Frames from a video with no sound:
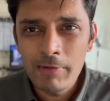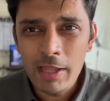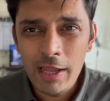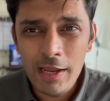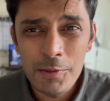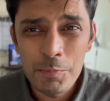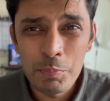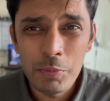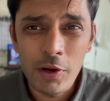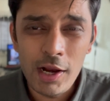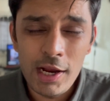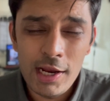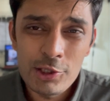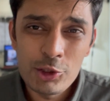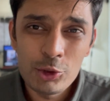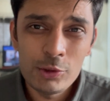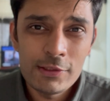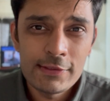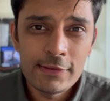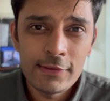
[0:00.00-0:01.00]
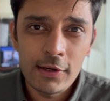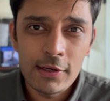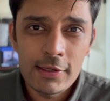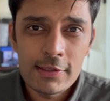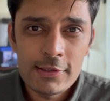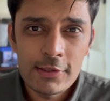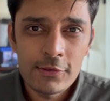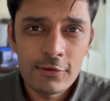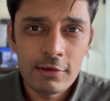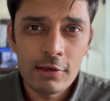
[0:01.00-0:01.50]
And prior to this
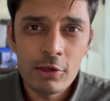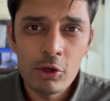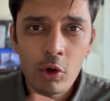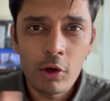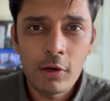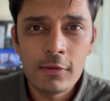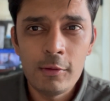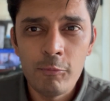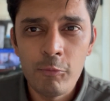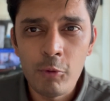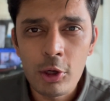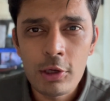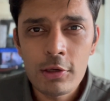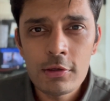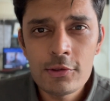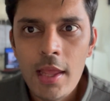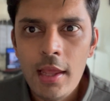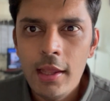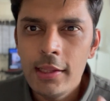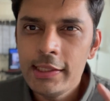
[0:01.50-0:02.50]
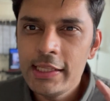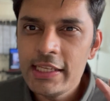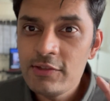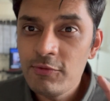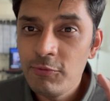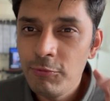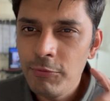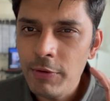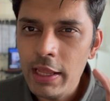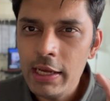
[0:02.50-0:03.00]
transition, you're in the water. There's
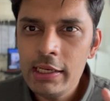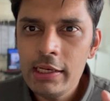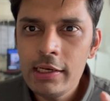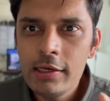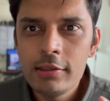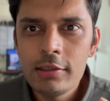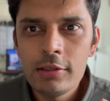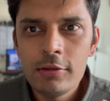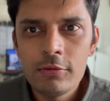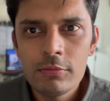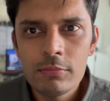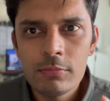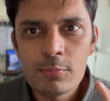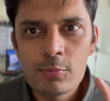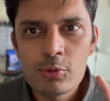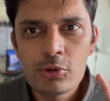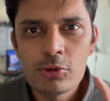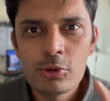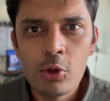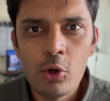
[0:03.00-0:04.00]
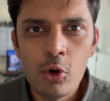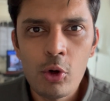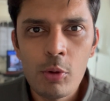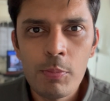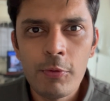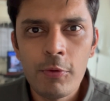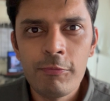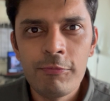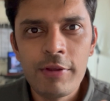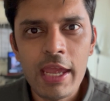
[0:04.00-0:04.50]
very little
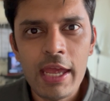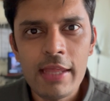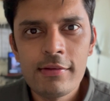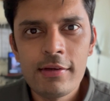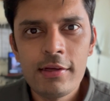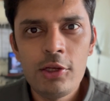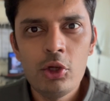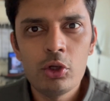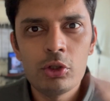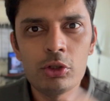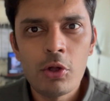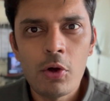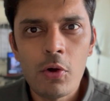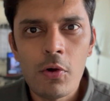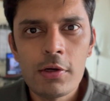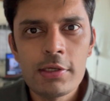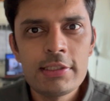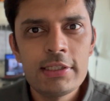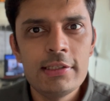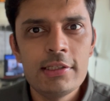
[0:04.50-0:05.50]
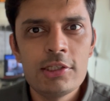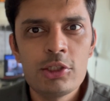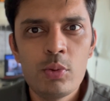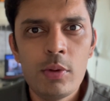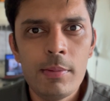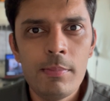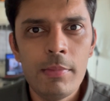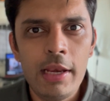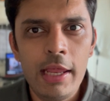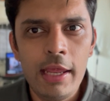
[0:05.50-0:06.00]
scope of gathering your thoughts in the
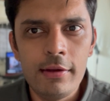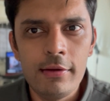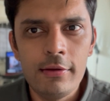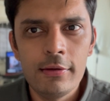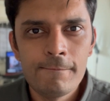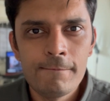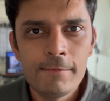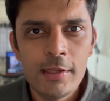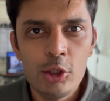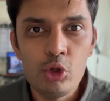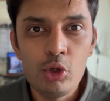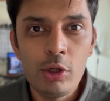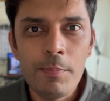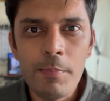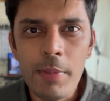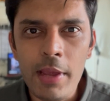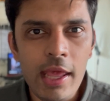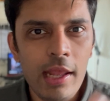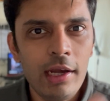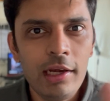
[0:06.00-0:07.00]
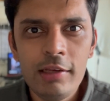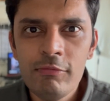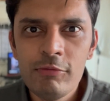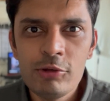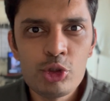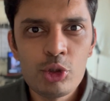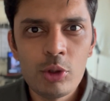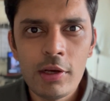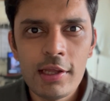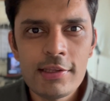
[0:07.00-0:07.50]
swim leg. You can barely
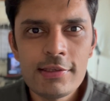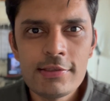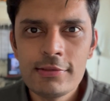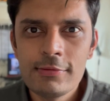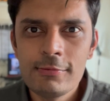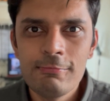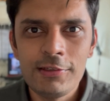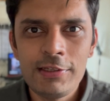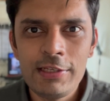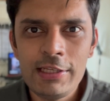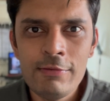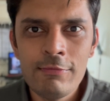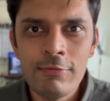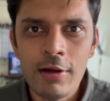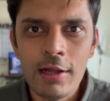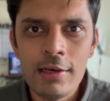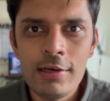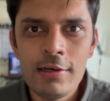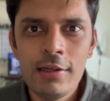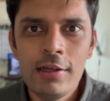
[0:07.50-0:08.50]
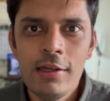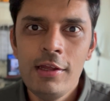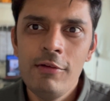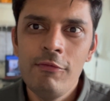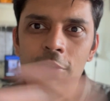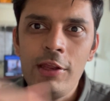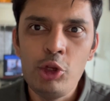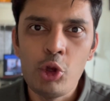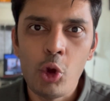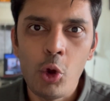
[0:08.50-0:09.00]
visualize T1
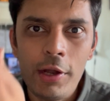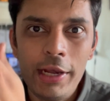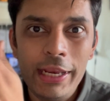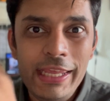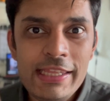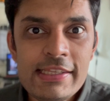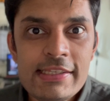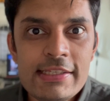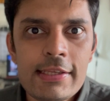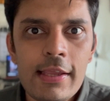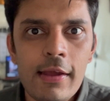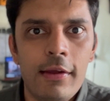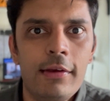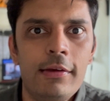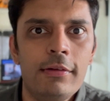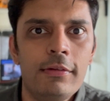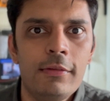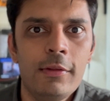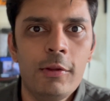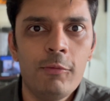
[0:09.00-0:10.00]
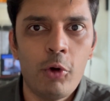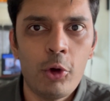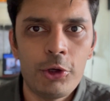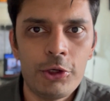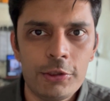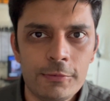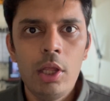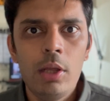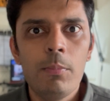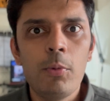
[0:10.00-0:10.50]
when you're inside the
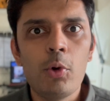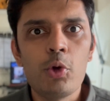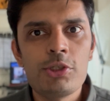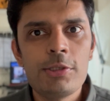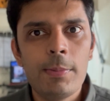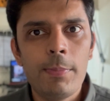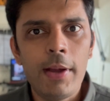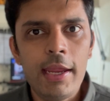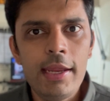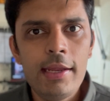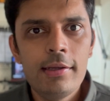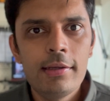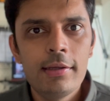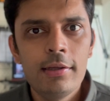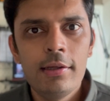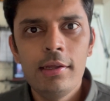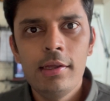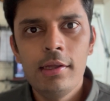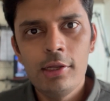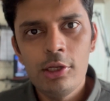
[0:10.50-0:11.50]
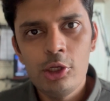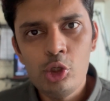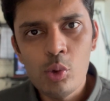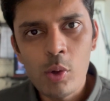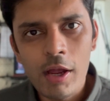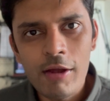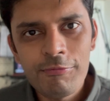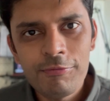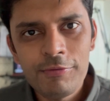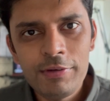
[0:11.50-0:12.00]
water. Post the bike,
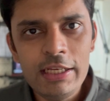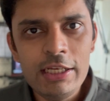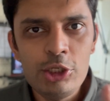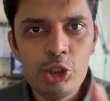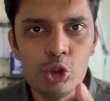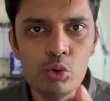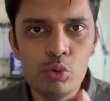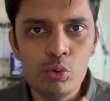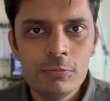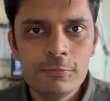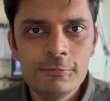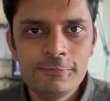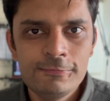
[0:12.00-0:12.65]
you have T2.